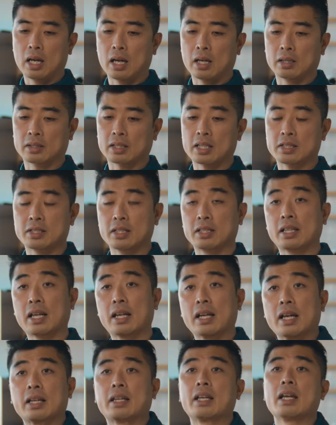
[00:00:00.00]
testing
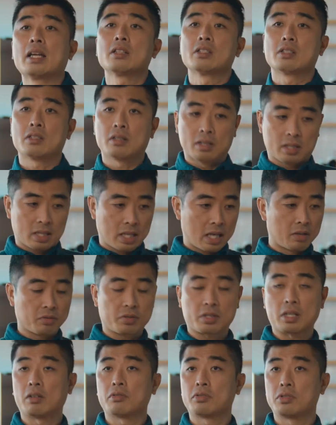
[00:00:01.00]
that against
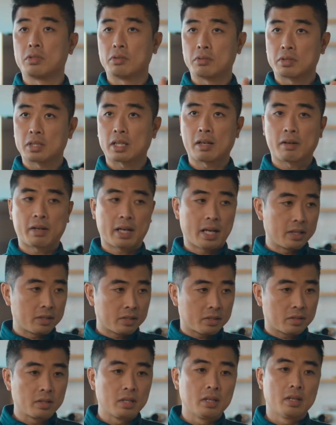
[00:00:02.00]
ourselves using our
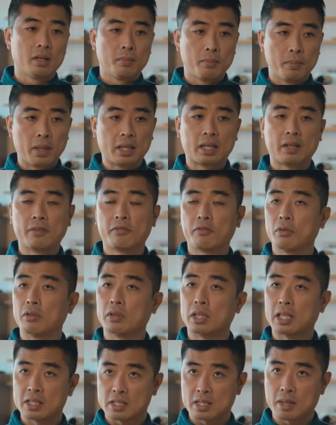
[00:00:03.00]
hands, making food
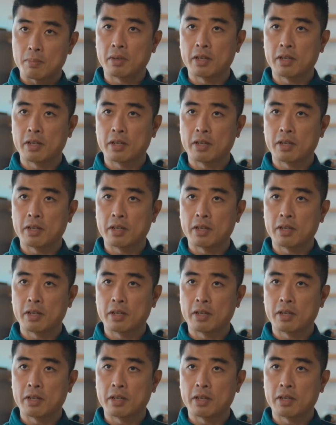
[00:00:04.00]
at Zambli